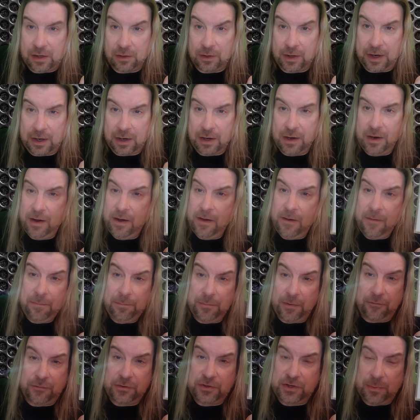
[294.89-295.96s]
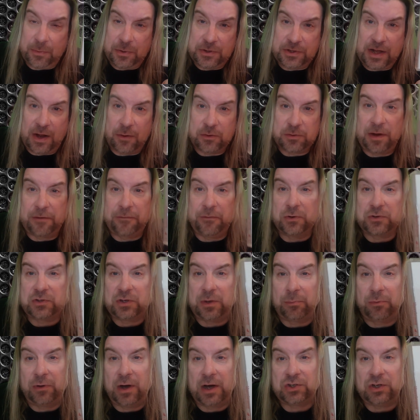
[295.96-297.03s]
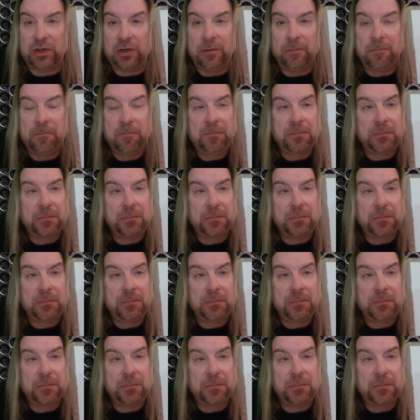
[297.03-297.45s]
alike. But for some reason, that was my first impression.